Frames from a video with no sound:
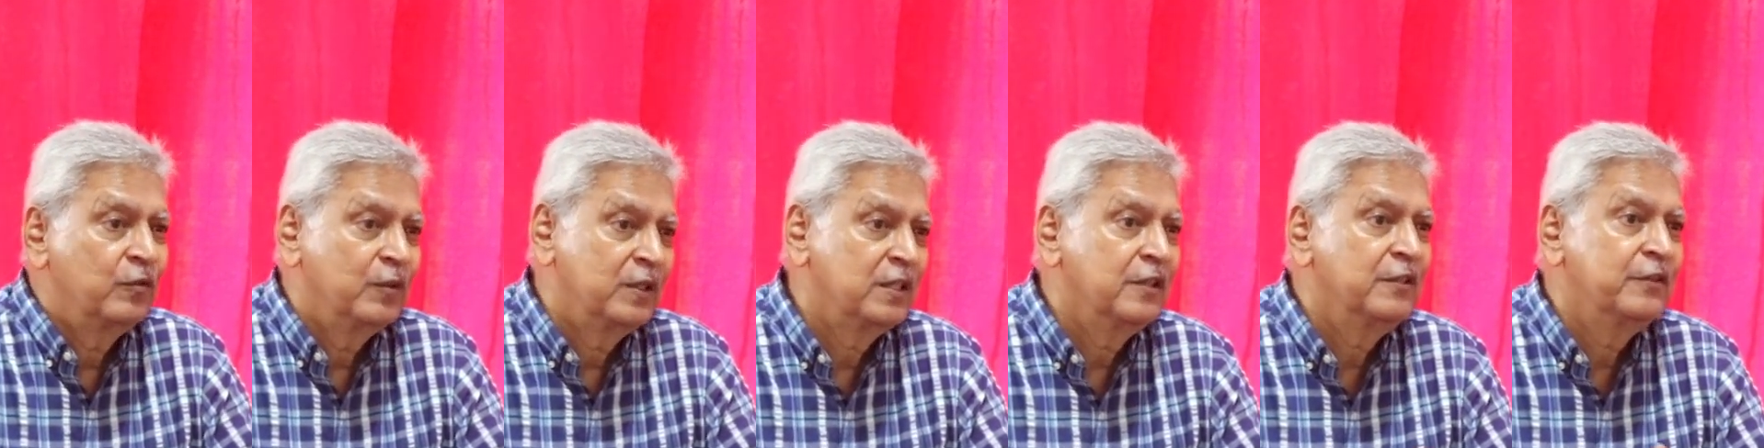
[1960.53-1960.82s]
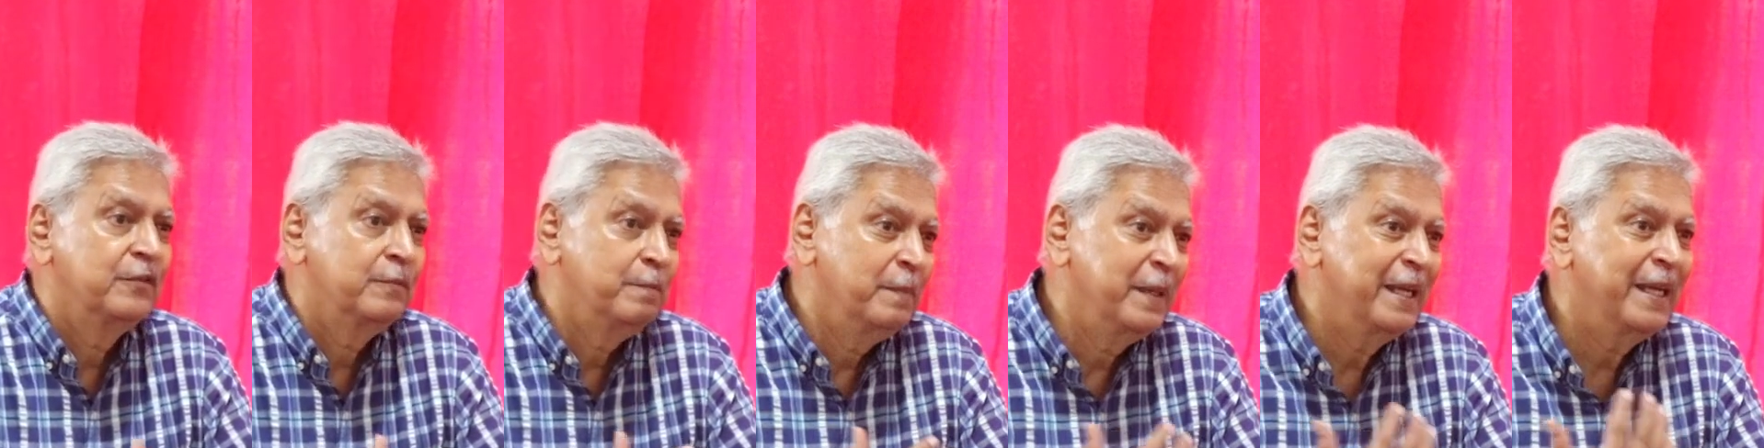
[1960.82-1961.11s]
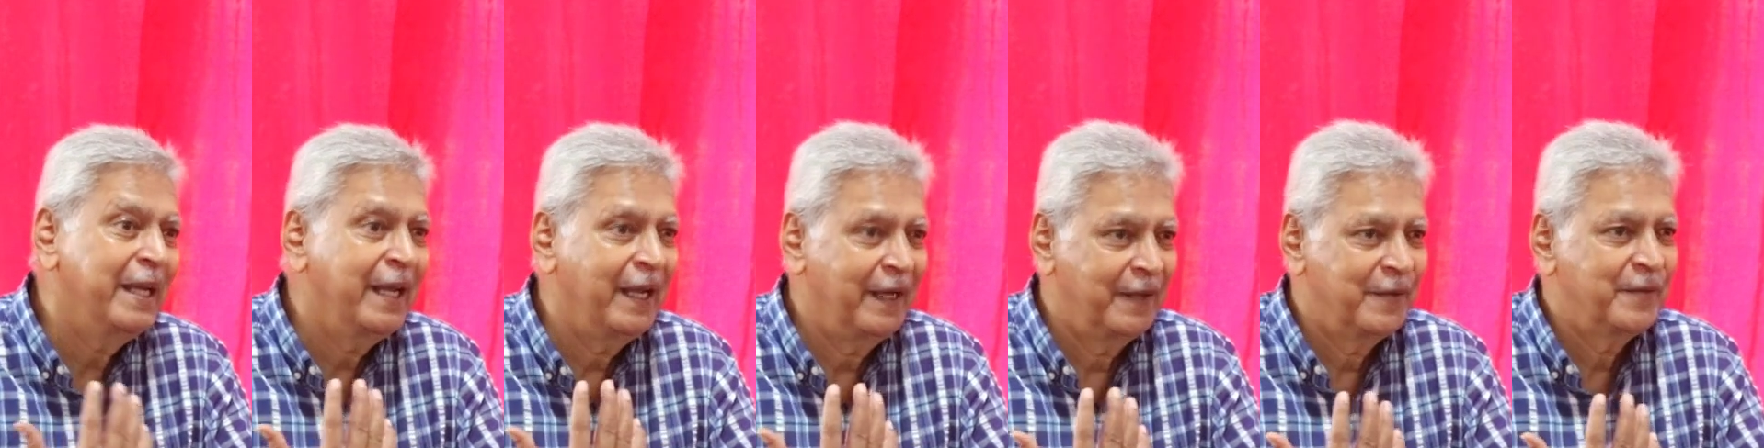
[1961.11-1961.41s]
which is B
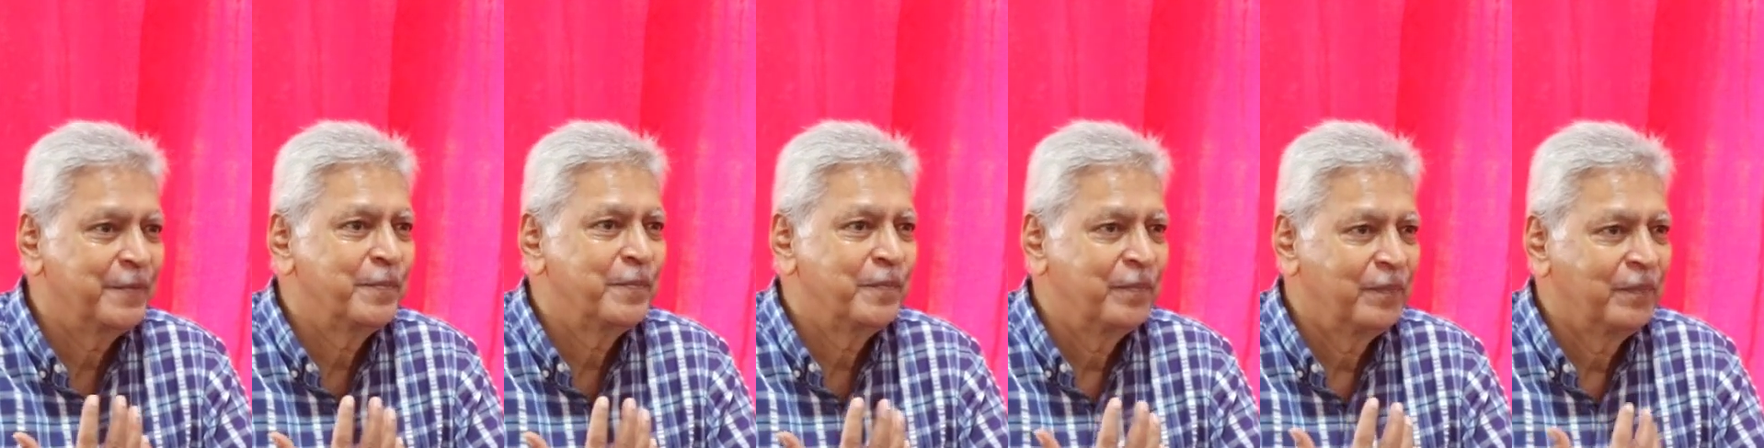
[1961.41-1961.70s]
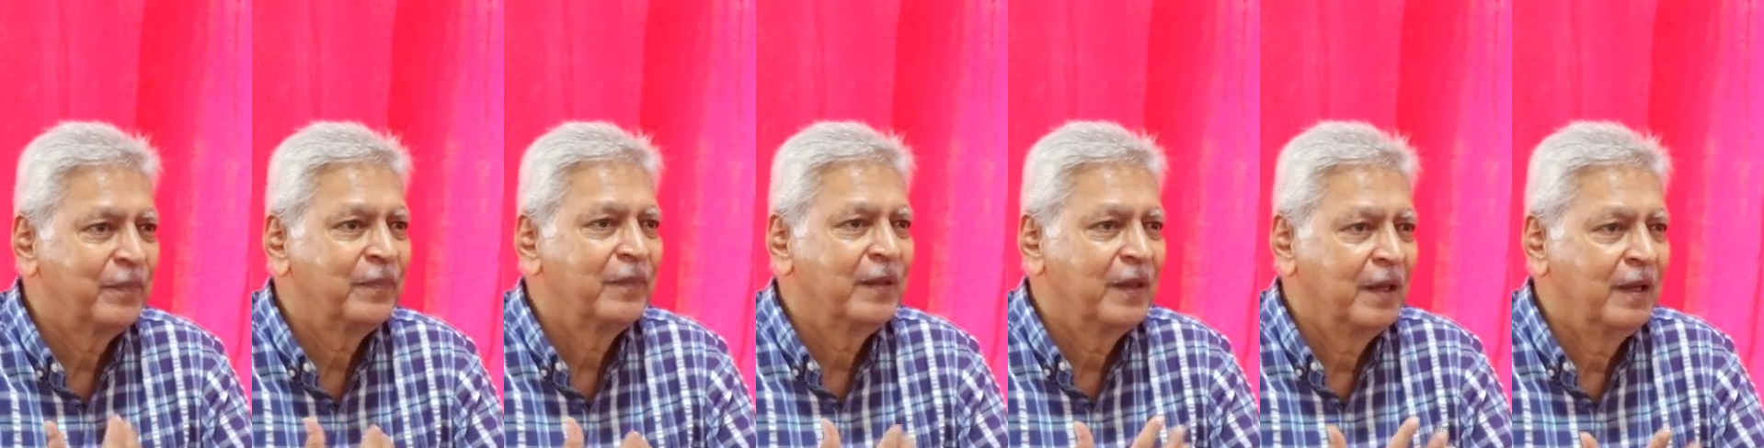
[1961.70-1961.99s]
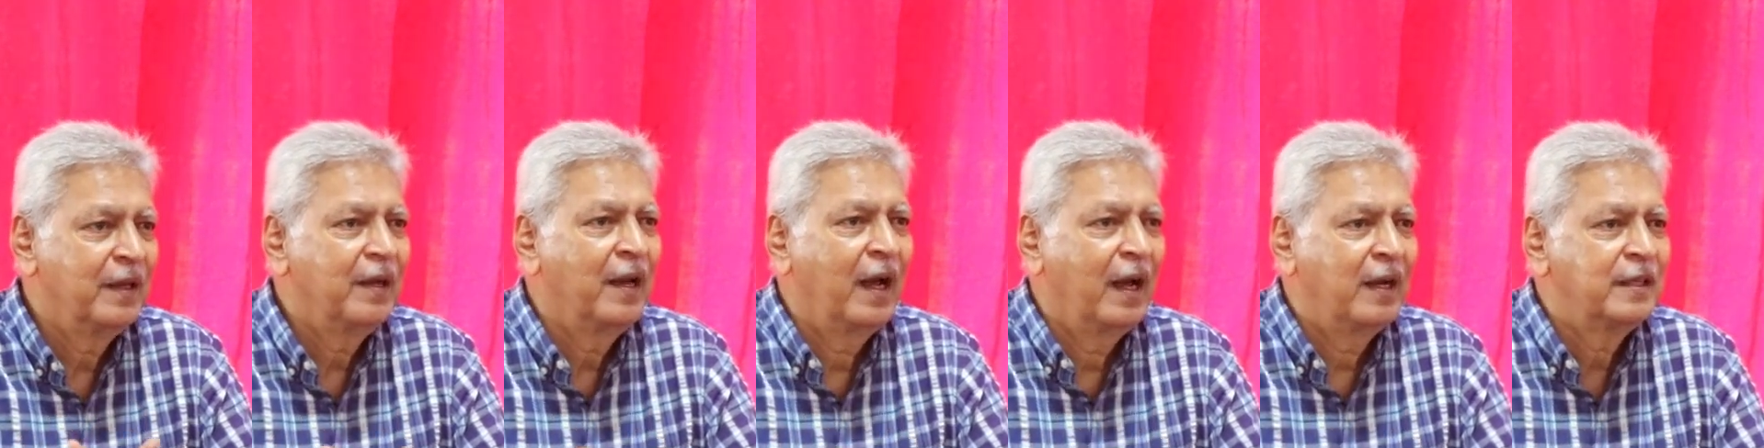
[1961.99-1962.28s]

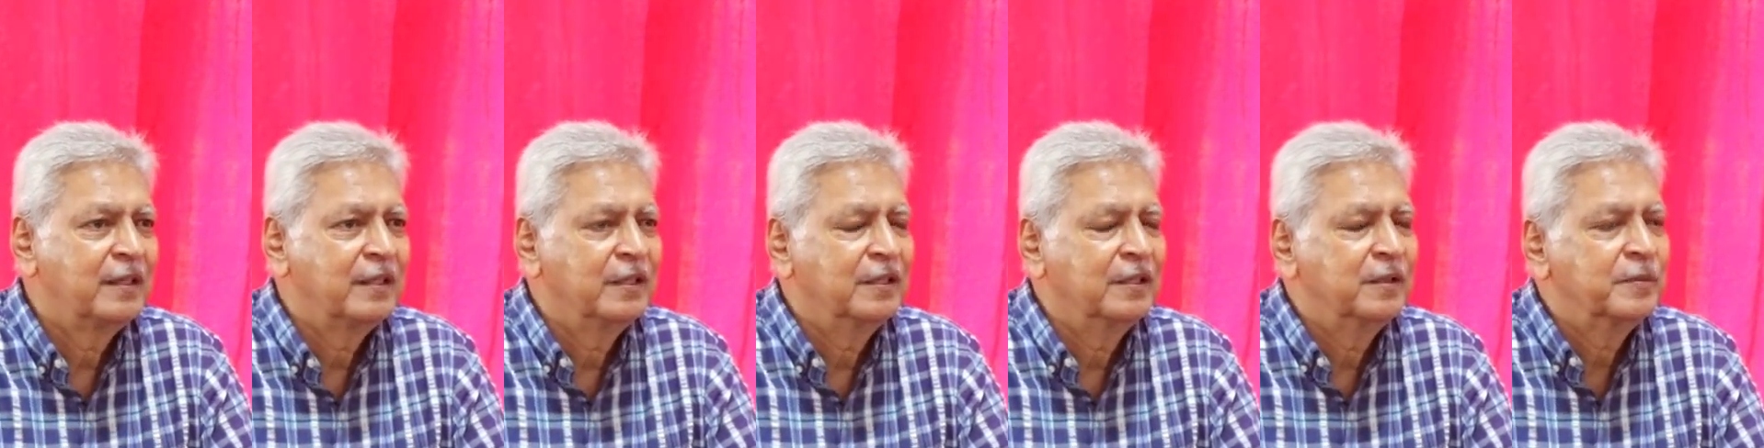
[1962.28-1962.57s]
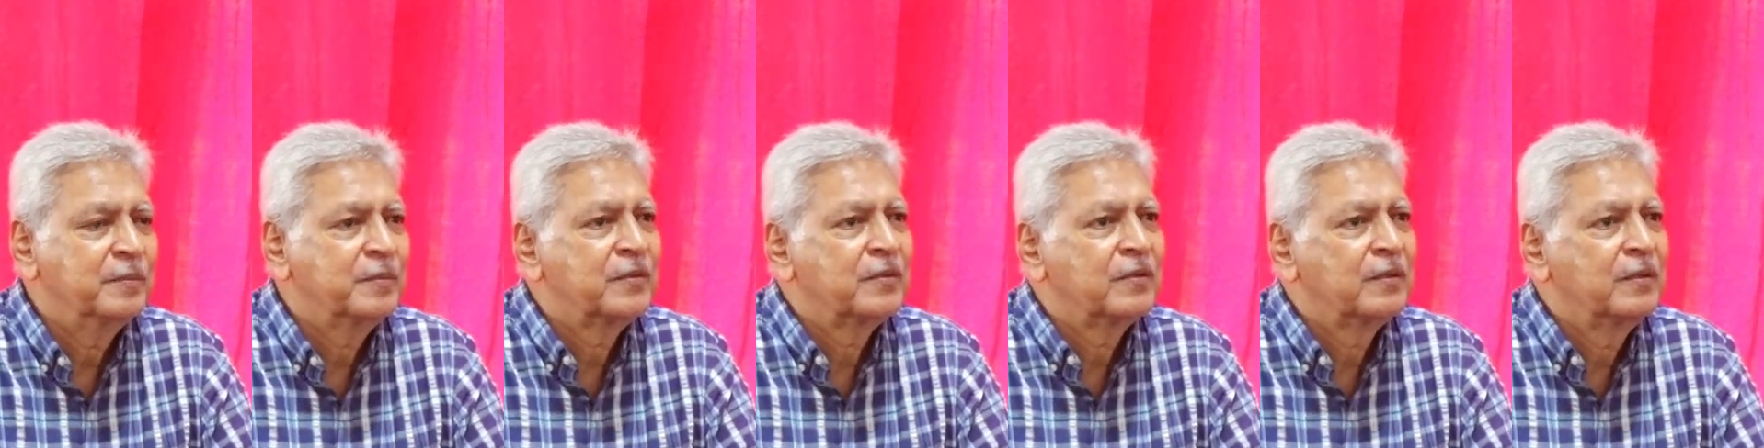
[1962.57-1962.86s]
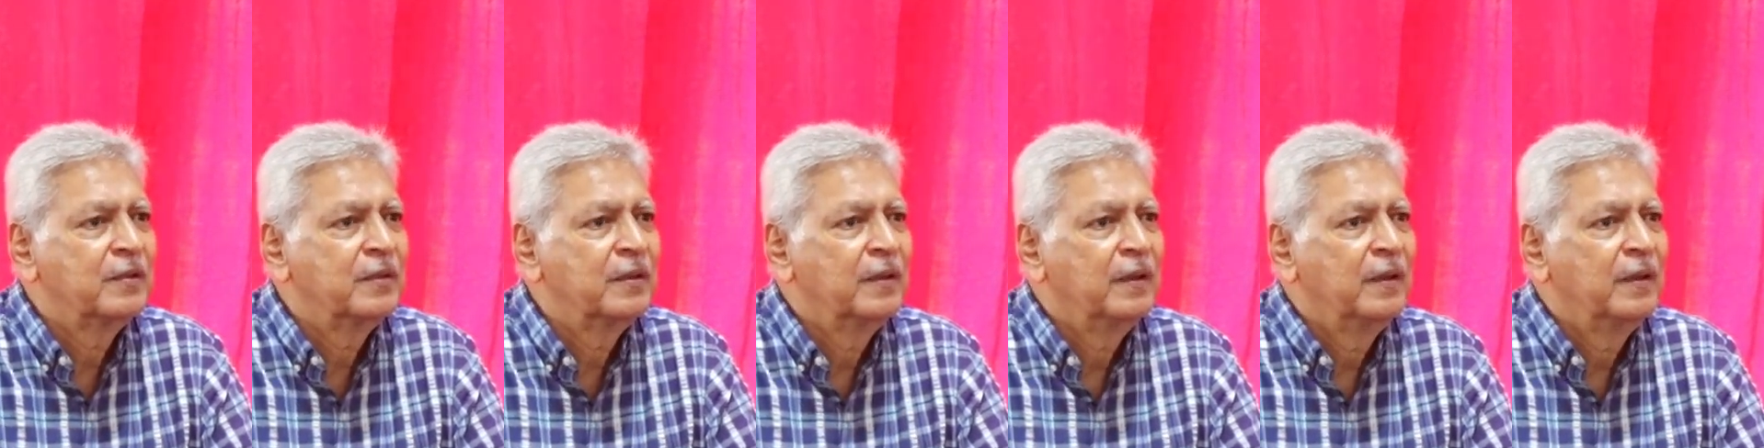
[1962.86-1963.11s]
in our terms."